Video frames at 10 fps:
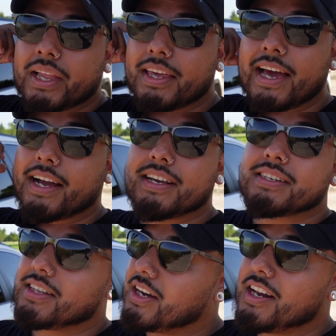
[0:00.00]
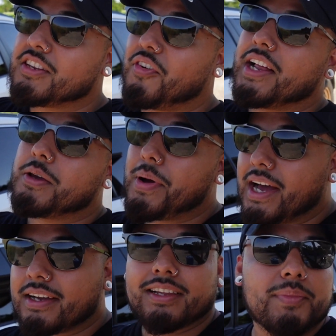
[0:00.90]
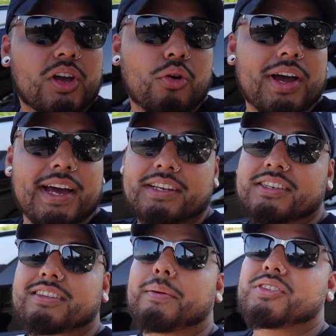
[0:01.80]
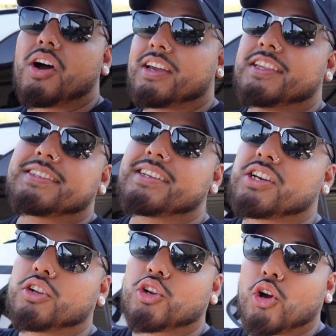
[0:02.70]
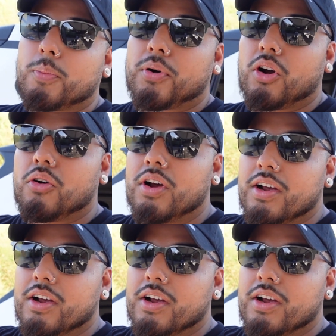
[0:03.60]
yeah, guys, the gun is finally back. Let me go ahead and just stop talking. Let's get you on the GoPro,